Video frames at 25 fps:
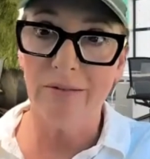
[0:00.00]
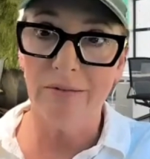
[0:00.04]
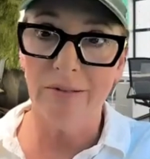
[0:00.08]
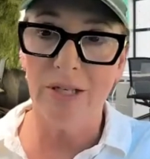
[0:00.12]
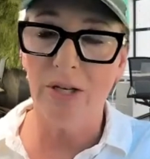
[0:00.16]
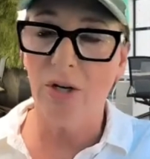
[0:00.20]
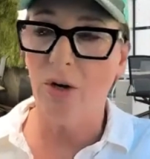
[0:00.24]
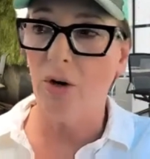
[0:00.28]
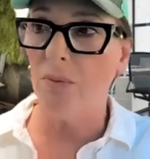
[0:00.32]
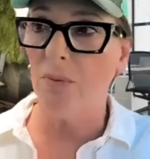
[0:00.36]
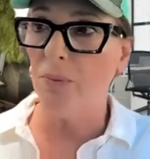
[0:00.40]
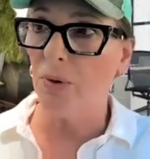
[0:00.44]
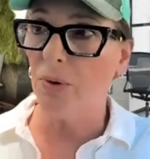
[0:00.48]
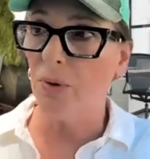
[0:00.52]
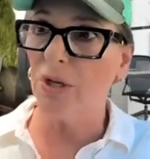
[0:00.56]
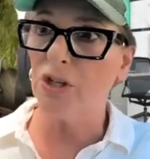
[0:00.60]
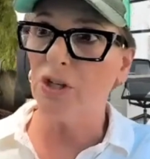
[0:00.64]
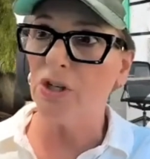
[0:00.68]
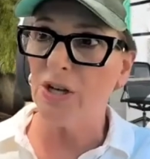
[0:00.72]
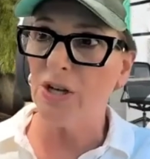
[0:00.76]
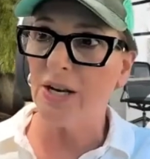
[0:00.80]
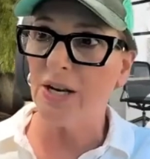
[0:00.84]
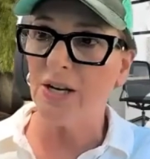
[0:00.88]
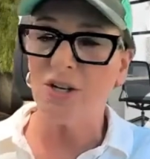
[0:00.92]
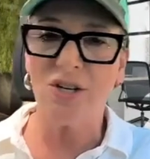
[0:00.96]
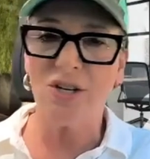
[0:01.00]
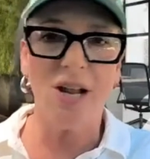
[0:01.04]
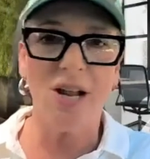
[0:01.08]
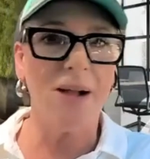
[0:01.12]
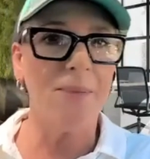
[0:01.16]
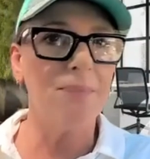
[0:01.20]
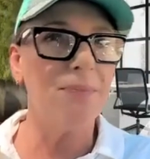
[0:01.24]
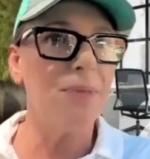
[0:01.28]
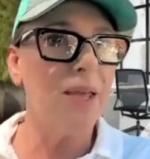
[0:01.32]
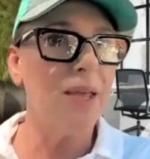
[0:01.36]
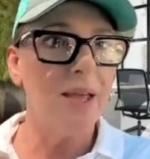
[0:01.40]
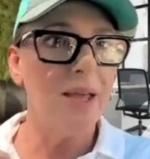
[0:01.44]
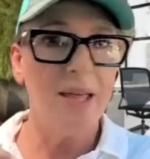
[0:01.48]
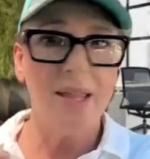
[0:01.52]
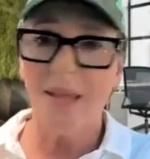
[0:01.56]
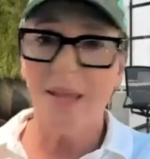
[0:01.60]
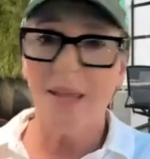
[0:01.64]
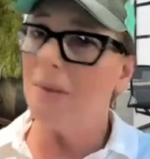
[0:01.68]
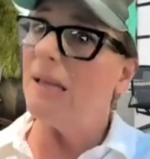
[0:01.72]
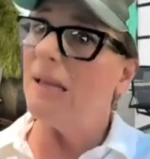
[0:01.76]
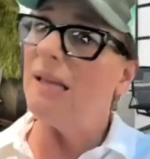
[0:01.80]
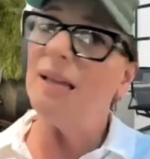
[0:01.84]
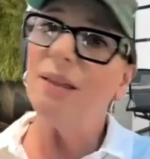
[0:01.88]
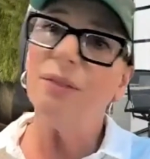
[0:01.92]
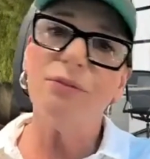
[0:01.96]
A bull in a china shop, they
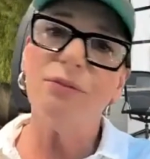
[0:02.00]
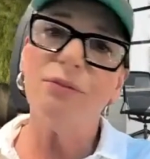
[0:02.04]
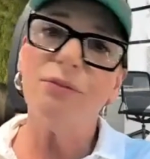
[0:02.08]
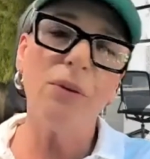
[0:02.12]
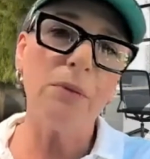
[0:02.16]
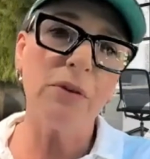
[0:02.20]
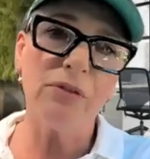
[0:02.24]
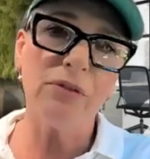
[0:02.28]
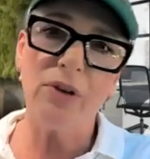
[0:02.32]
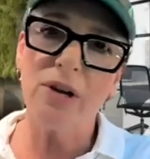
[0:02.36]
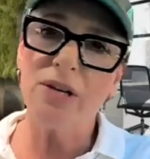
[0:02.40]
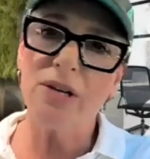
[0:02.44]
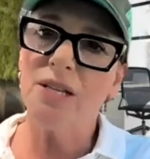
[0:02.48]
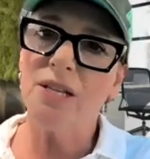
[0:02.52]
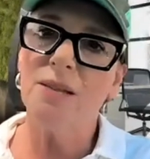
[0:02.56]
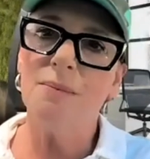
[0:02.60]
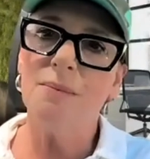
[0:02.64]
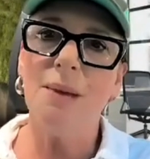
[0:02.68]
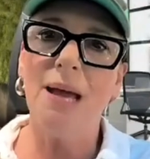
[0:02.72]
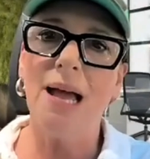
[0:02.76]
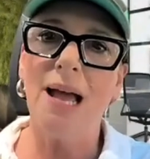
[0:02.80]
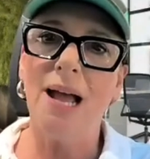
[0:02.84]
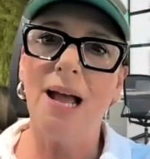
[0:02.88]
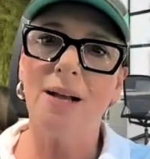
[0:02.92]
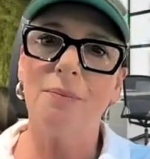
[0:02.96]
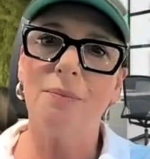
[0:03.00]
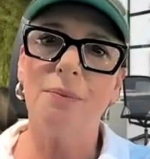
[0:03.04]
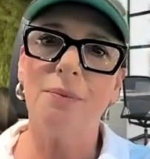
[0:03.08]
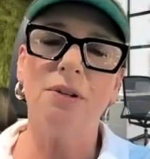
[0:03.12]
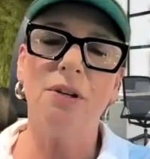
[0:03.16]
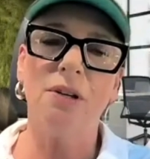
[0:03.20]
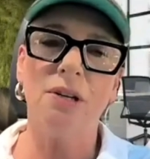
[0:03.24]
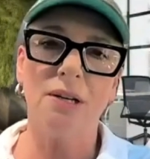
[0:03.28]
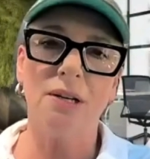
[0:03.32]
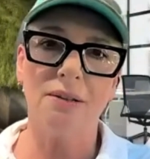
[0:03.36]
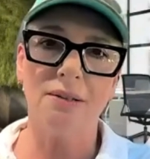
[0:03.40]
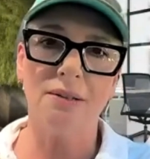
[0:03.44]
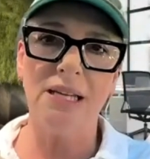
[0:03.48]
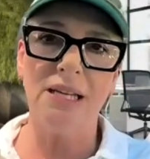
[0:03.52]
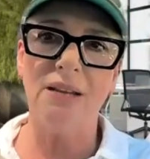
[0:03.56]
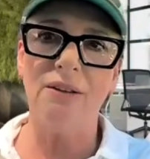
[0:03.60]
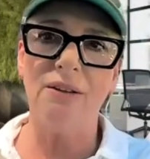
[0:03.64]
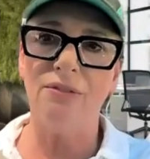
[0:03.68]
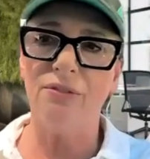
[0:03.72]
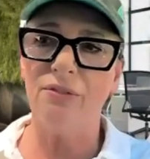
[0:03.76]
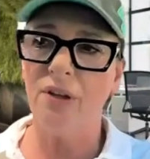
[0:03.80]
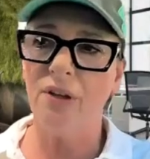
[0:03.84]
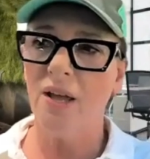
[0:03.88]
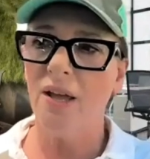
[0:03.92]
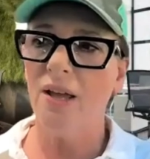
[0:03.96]
may get from the front to the back, but they're going to
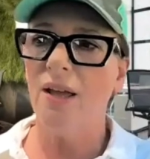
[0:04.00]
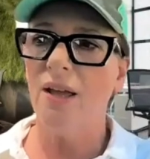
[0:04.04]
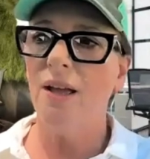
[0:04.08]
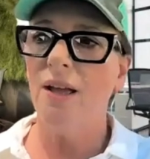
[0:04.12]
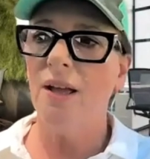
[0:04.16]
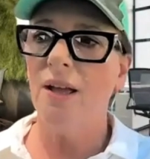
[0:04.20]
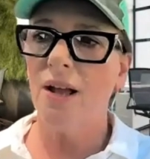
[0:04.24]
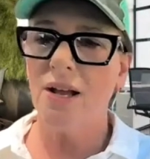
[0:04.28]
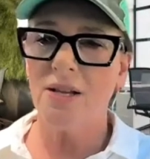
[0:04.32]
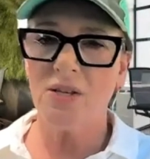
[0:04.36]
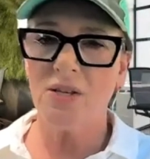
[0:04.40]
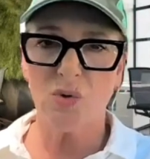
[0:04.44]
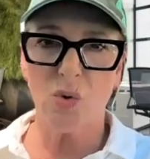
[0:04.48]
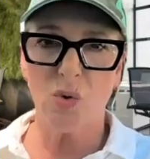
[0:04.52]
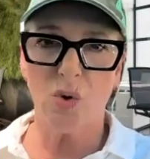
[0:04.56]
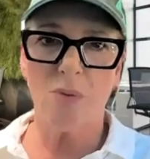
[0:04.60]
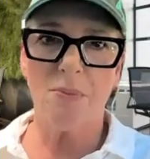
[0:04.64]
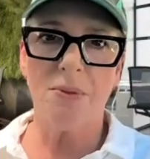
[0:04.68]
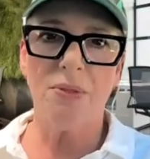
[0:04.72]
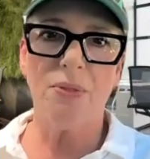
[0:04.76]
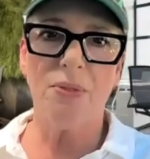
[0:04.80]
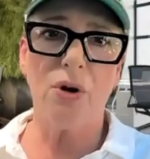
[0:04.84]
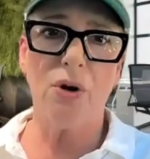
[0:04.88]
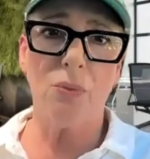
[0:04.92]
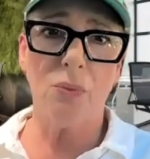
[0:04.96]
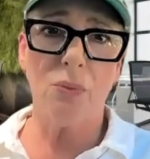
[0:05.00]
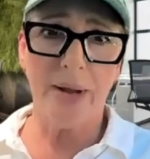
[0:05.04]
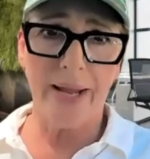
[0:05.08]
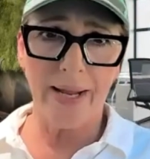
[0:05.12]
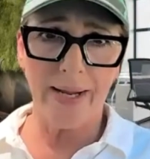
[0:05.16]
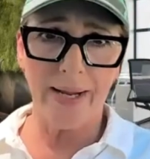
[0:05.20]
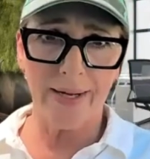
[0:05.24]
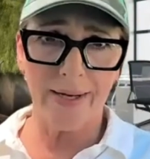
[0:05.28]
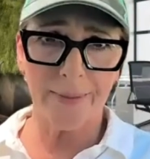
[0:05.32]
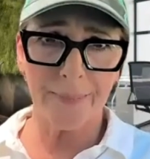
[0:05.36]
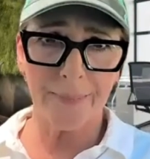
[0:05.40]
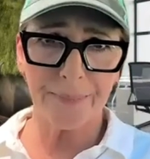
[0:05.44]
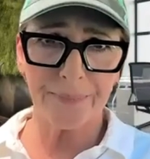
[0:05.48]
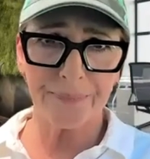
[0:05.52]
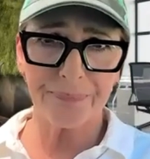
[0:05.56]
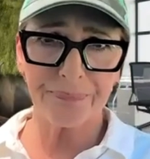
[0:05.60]
leave a storm in their wake.